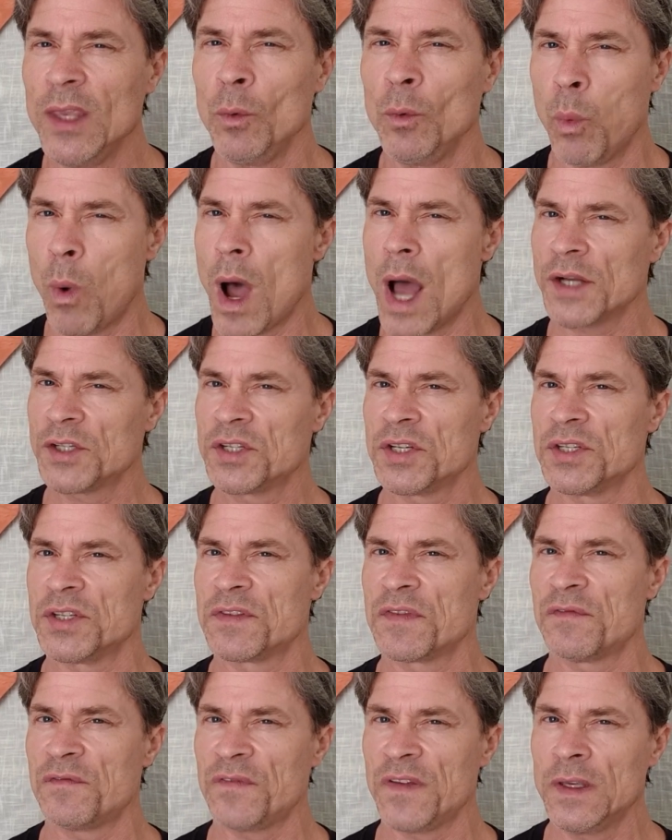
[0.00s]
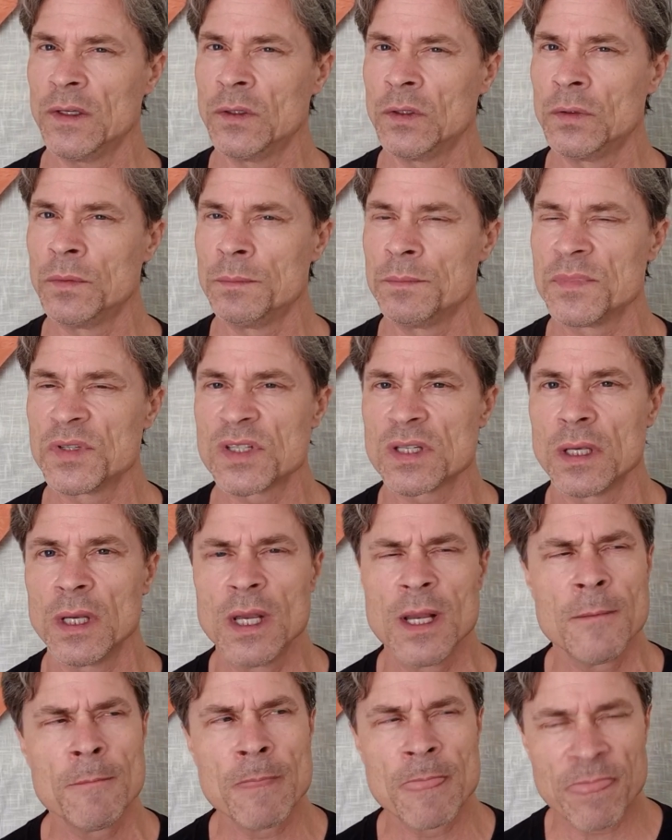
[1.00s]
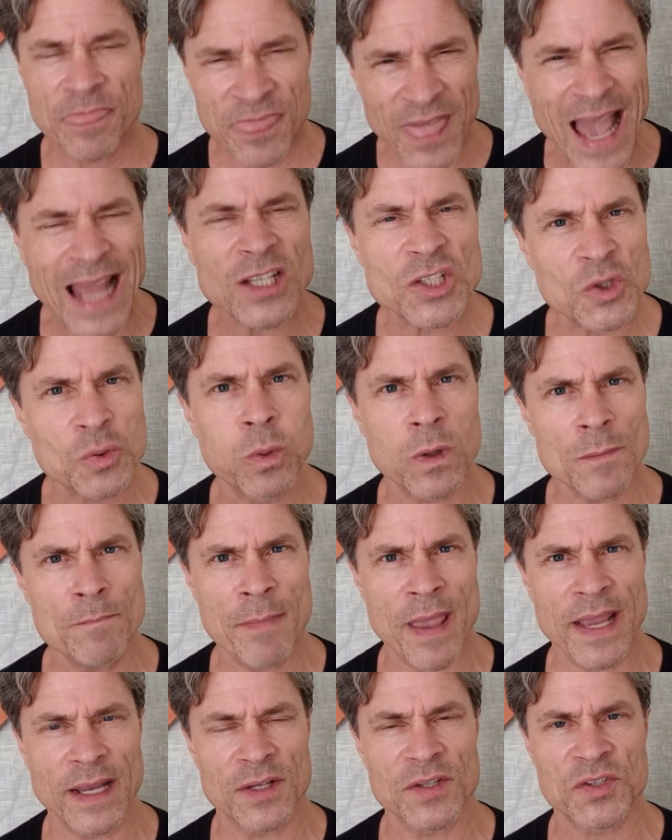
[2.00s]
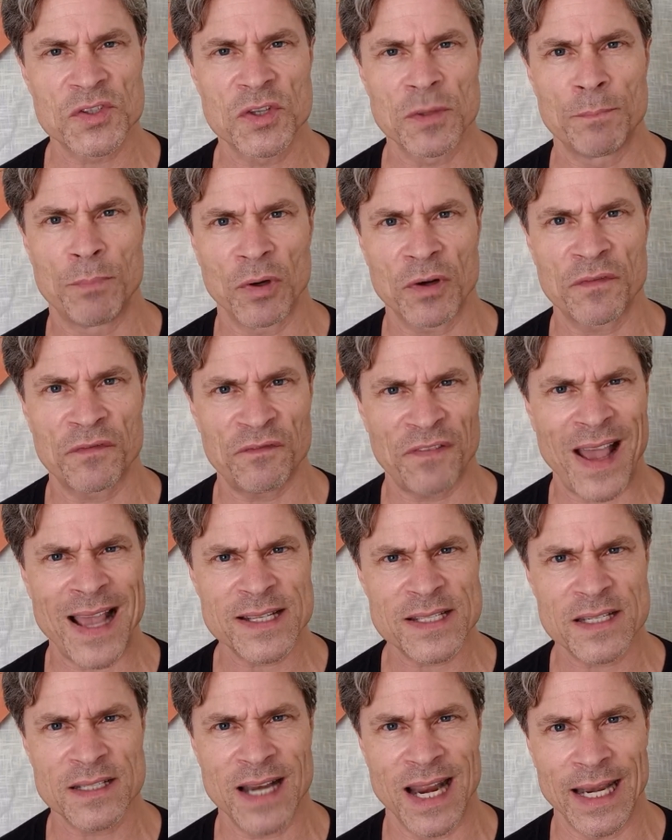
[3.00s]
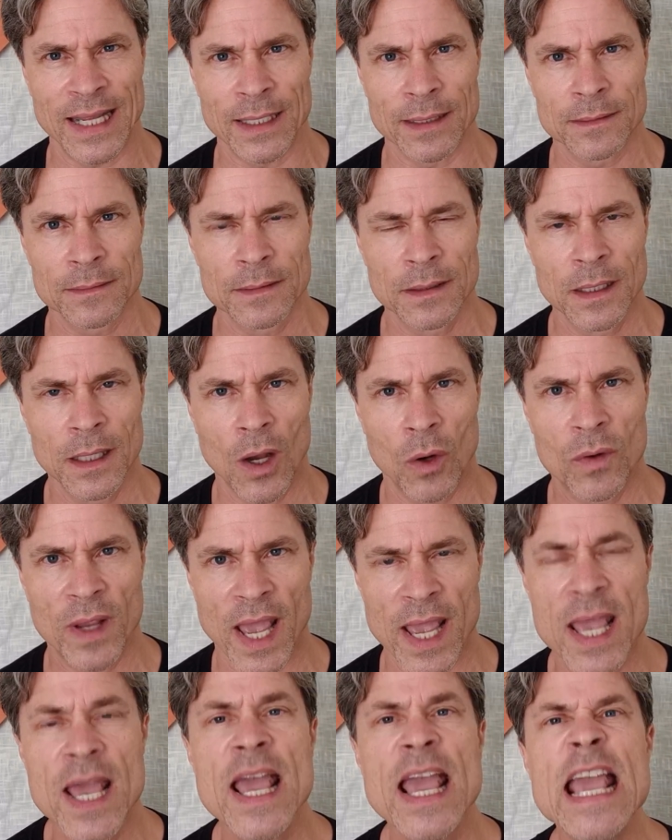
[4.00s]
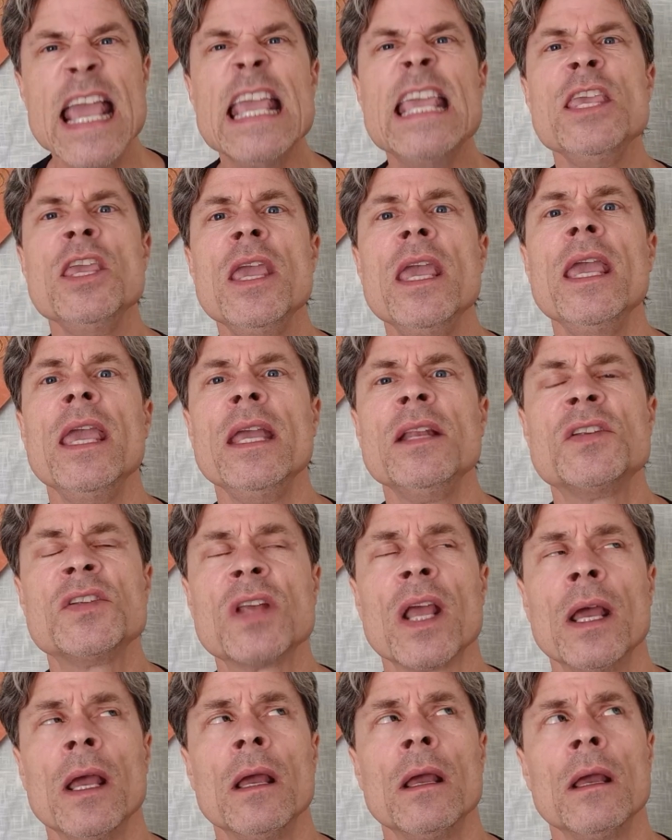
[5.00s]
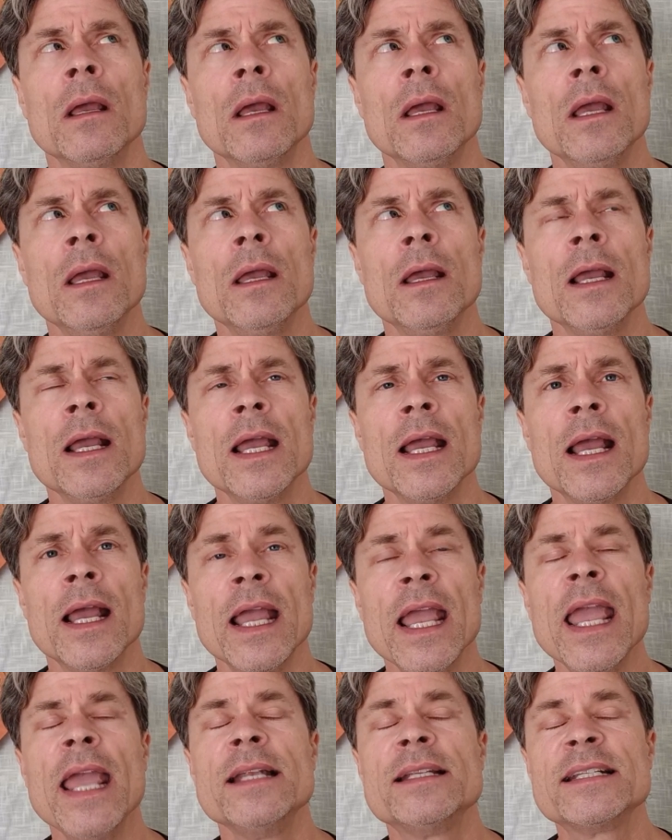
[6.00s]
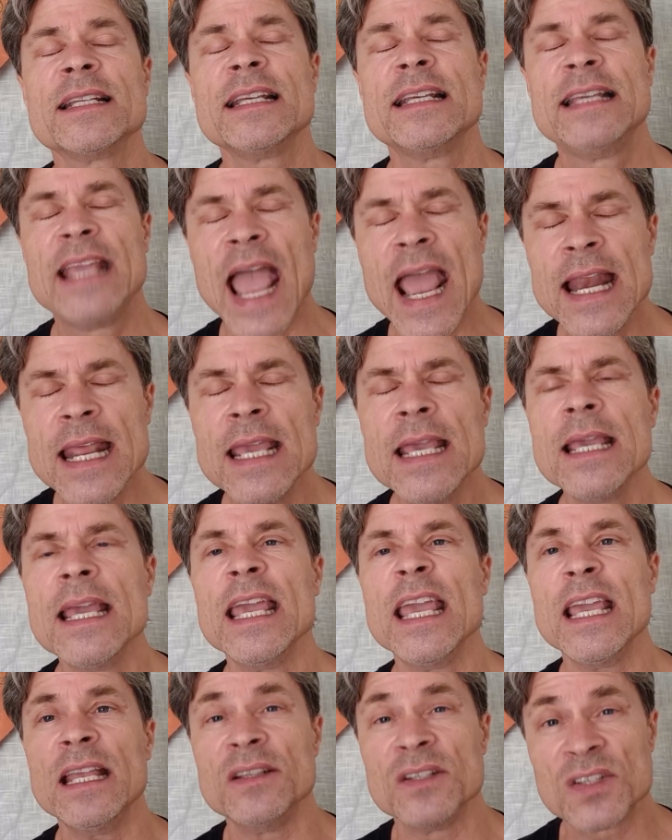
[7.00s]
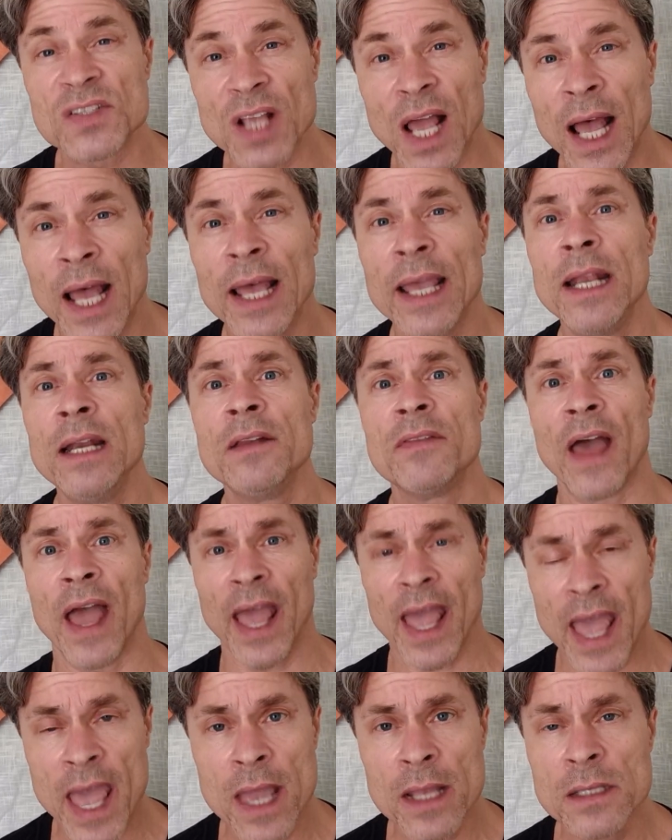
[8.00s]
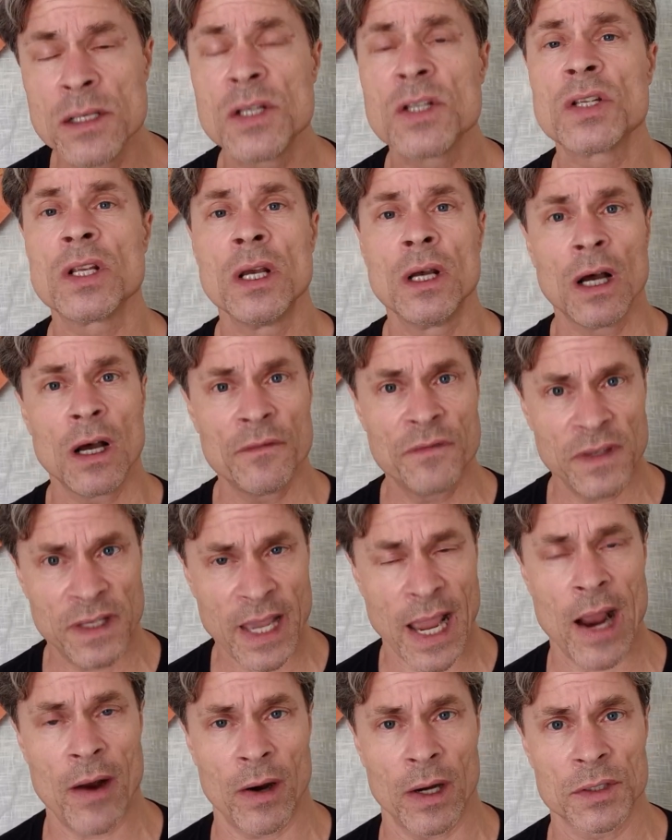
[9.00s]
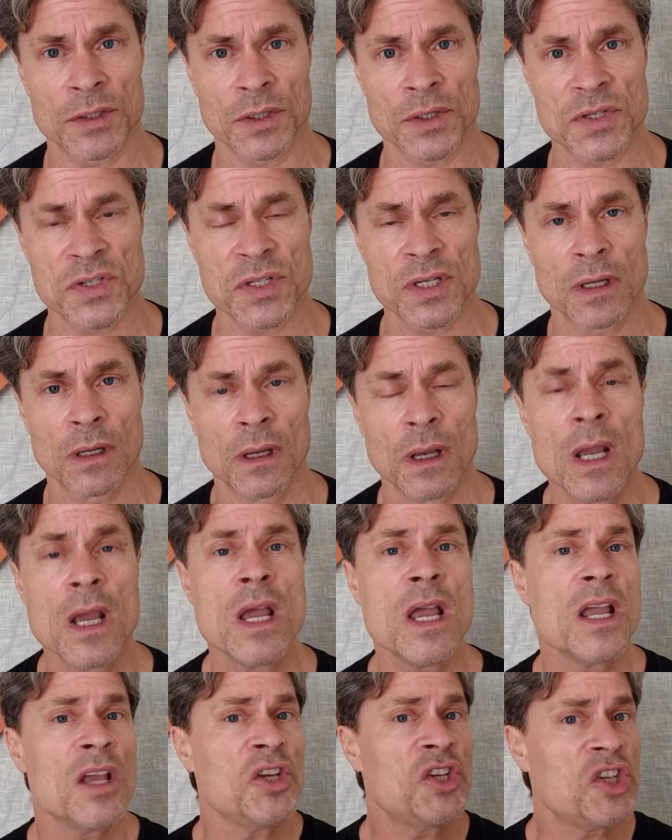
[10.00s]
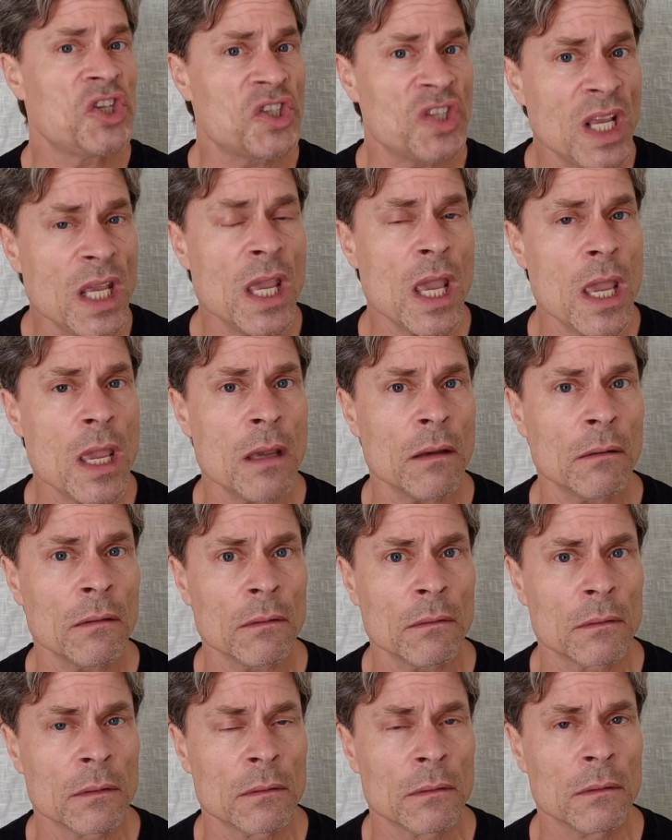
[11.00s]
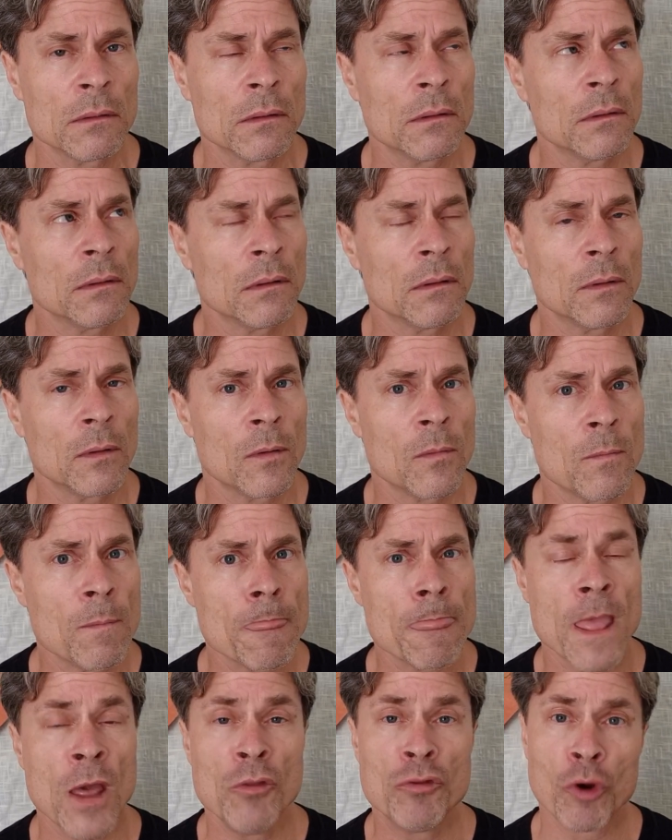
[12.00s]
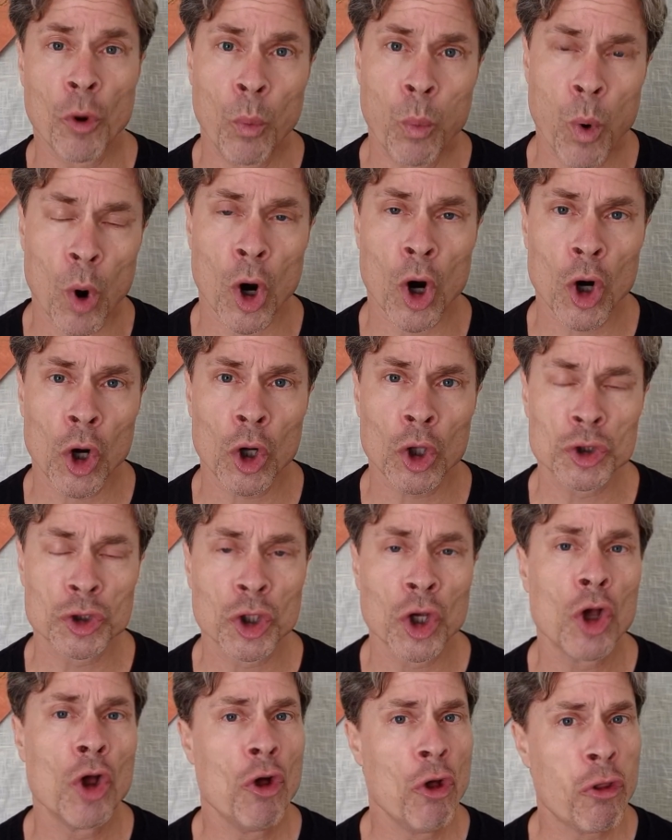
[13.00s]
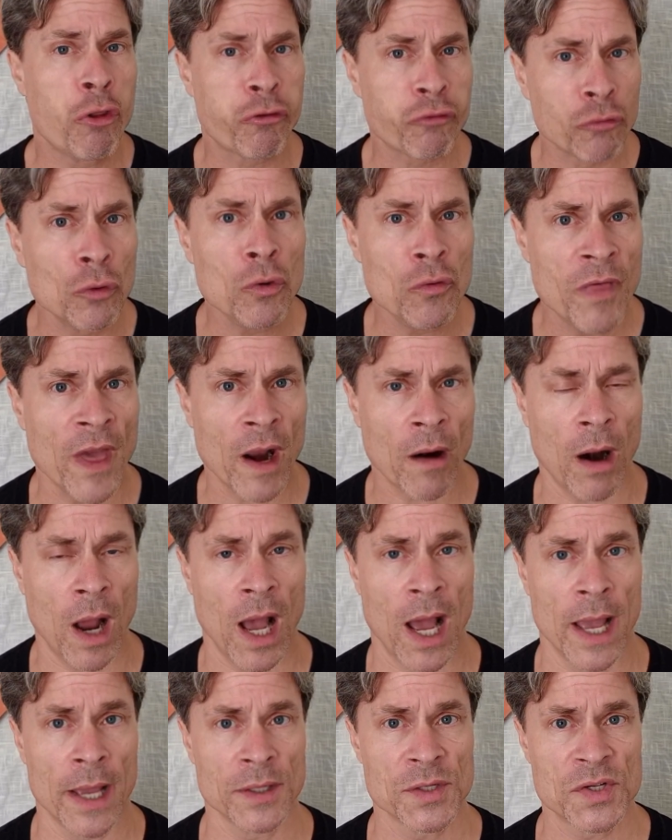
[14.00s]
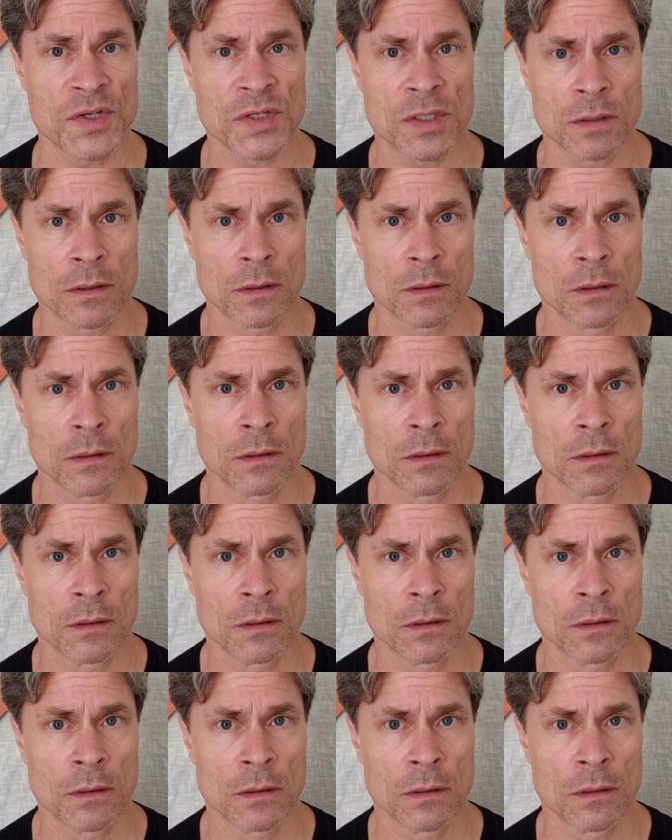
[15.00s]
he watches films. That's what makes the book fascinating, okay? It's, it's getting inside the heads of the characters, seeing the world through their eyes